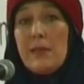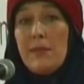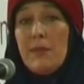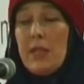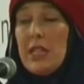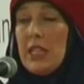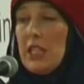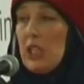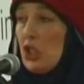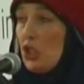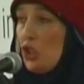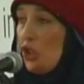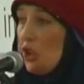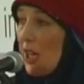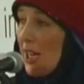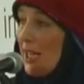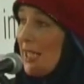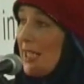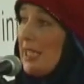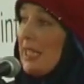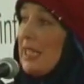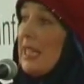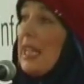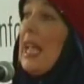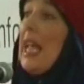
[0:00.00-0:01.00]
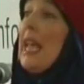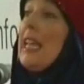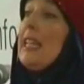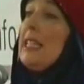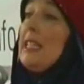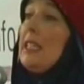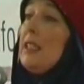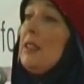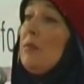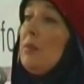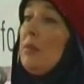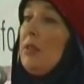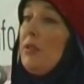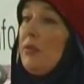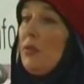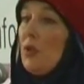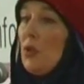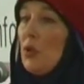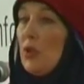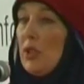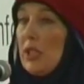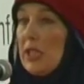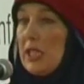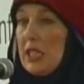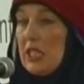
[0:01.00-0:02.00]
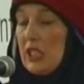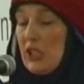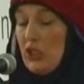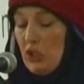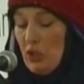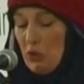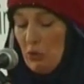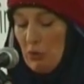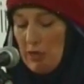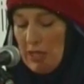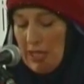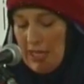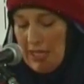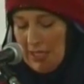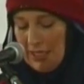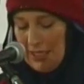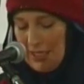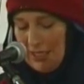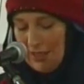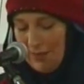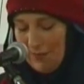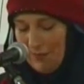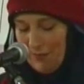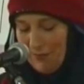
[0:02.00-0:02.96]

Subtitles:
me trying to get in before it's too late.